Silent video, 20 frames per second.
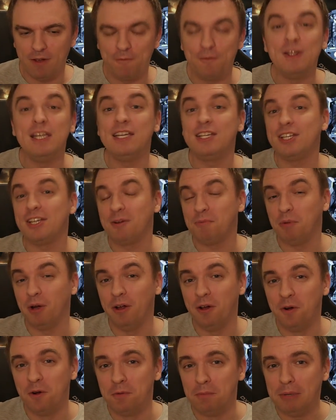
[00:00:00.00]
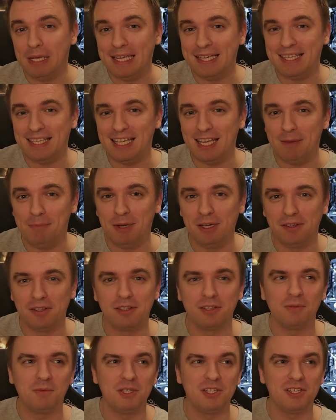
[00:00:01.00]
finishing my own PC
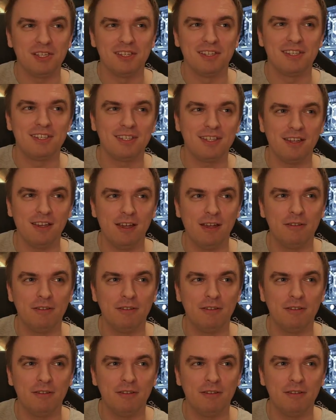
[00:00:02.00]
build, which is